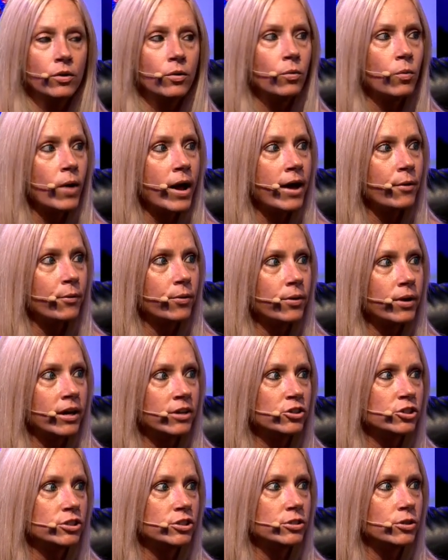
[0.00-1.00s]
wow, I
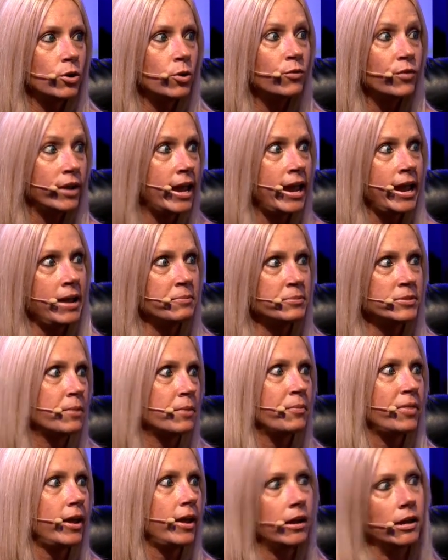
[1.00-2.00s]
just overcame
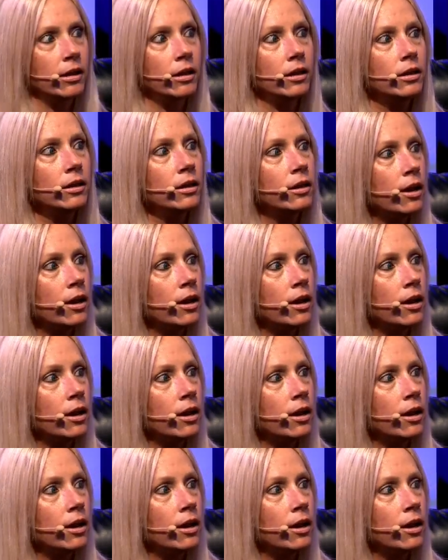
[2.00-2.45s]
something. You